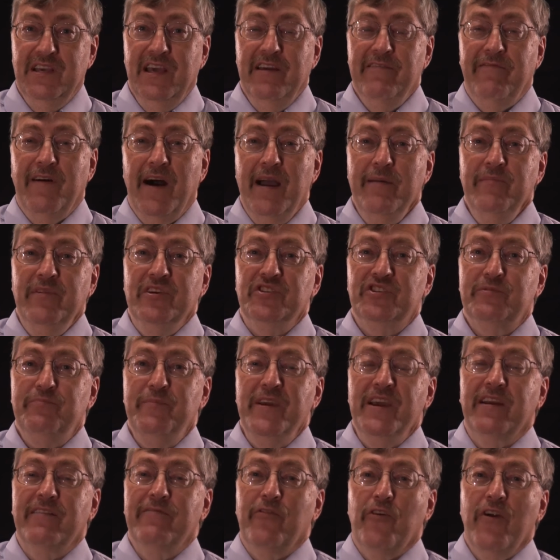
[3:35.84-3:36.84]
If I'm to
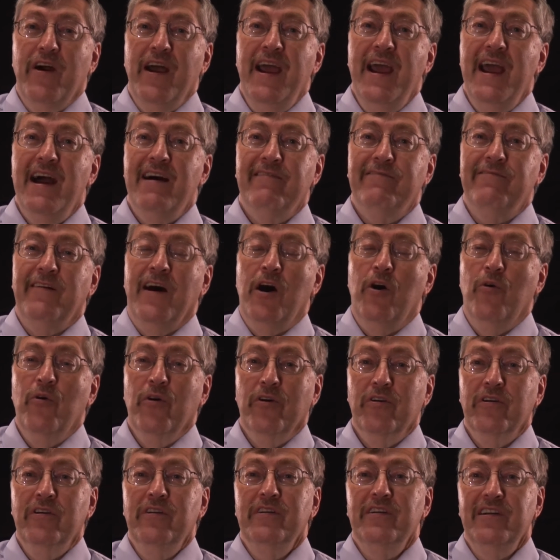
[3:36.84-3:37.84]
speak for a half
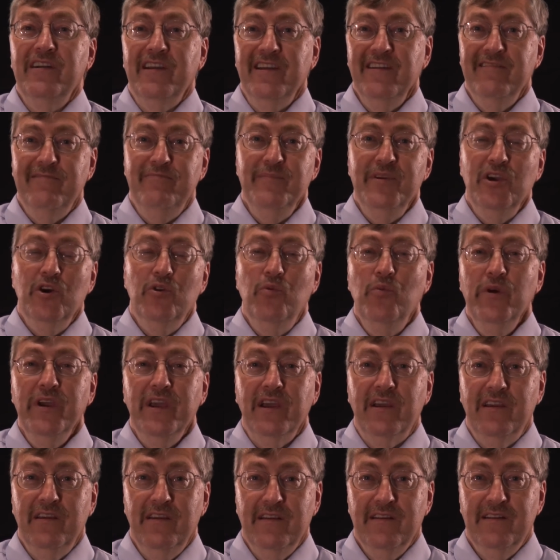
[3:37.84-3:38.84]
hour, give me a
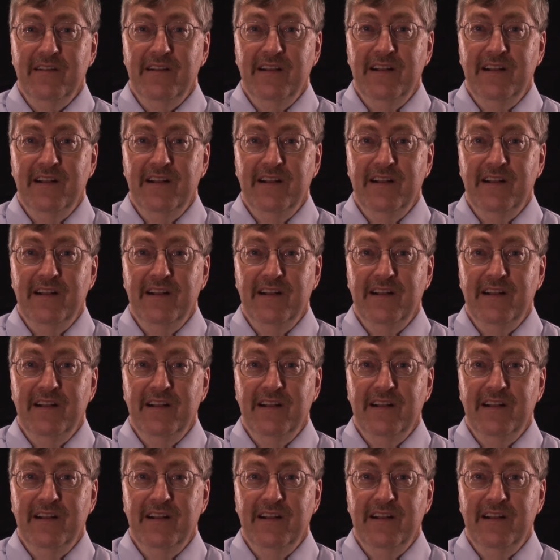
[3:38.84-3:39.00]
week.